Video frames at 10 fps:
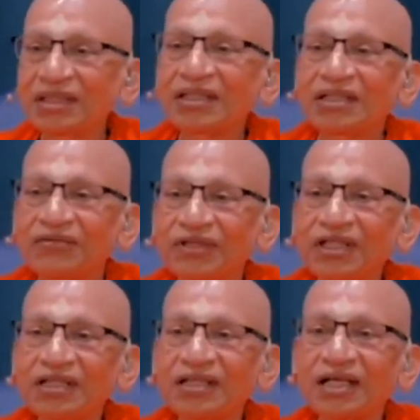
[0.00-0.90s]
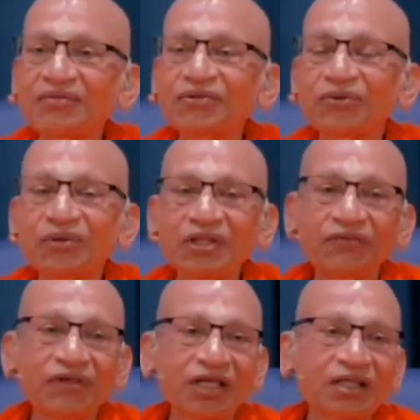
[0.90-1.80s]
the Vedic times, the
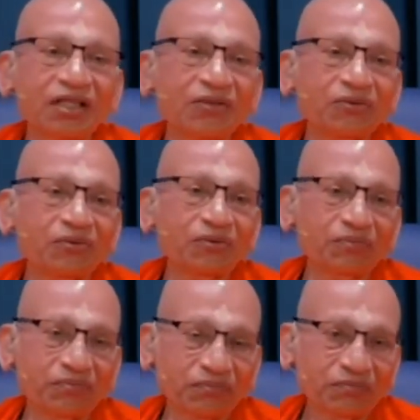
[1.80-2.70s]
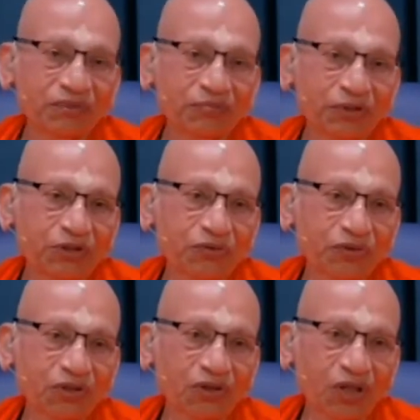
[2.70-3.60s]
only way that you could
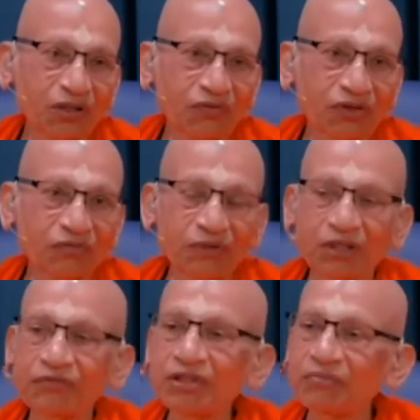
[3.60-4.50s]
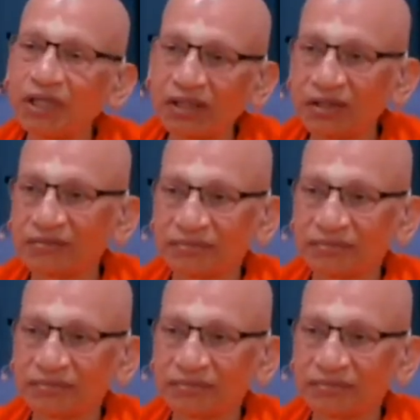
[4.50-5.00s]
pursue the knowledge was becoming a beggar.